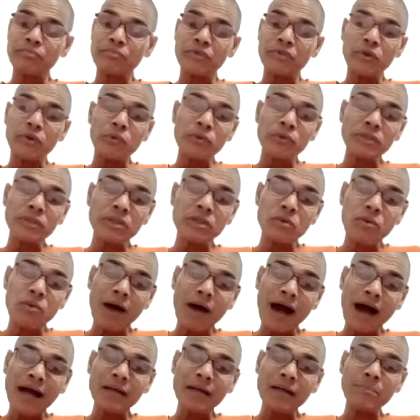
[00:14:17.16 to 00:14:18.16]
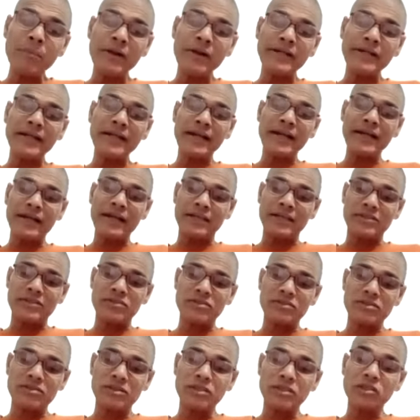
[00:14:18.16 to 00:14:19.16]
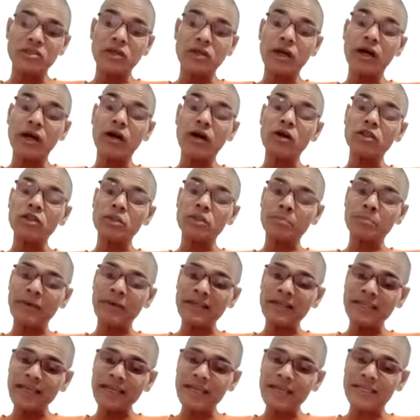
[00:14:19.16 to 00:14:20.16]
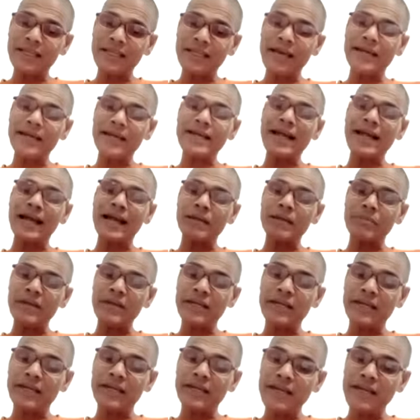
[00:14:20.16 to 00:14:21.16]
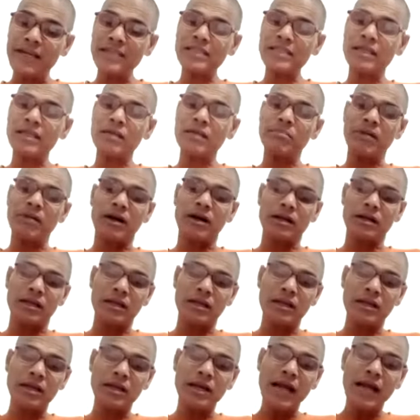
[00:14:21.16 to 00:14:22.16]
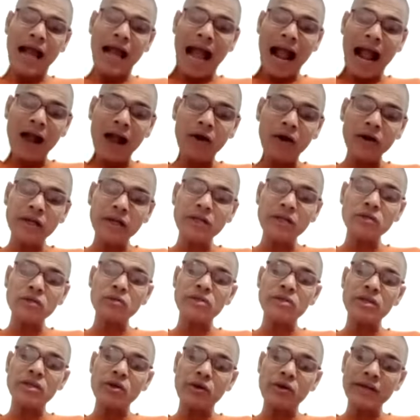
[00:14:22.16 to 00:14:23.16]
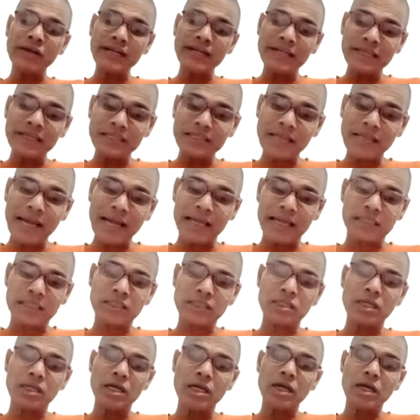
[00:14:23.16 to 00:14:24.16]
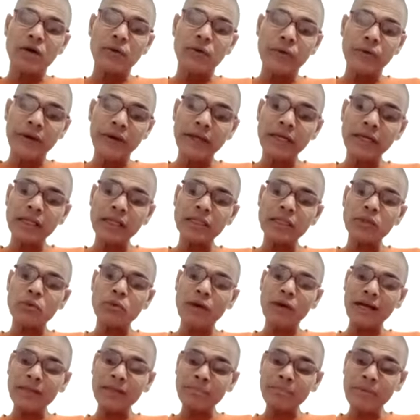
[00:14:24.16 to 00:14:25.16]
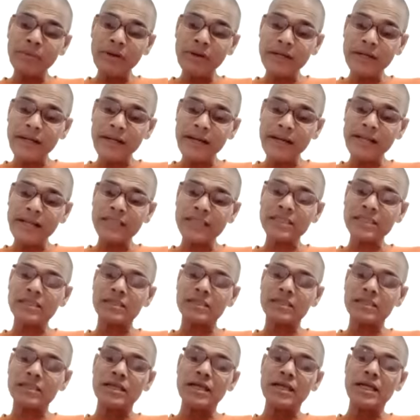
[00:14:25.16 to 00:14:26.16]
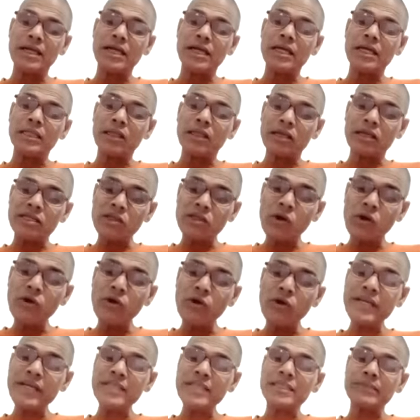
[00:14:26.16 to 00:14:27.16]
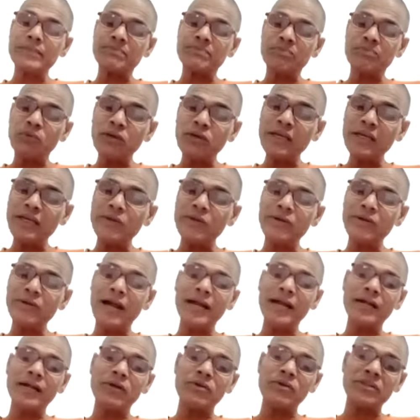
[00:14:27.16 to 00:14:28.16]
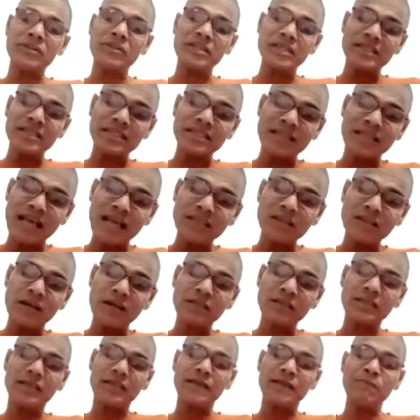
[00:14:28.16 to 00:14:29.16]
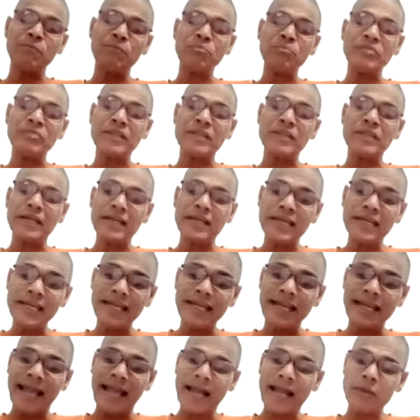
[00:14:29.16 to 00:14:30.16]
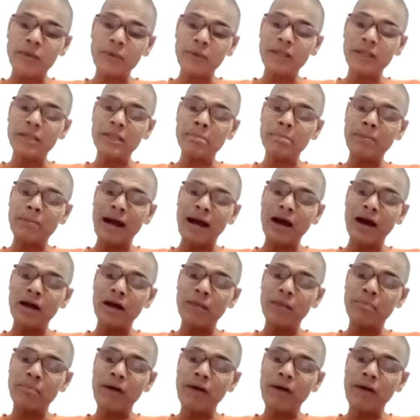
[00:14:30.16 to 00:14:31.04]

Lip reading: with one pointedness, Sariratpatihi, there can be creation of body according to the yogi desires. When with one pointedness, the yogi is fully united with the Sasakti, and he can acquire the power of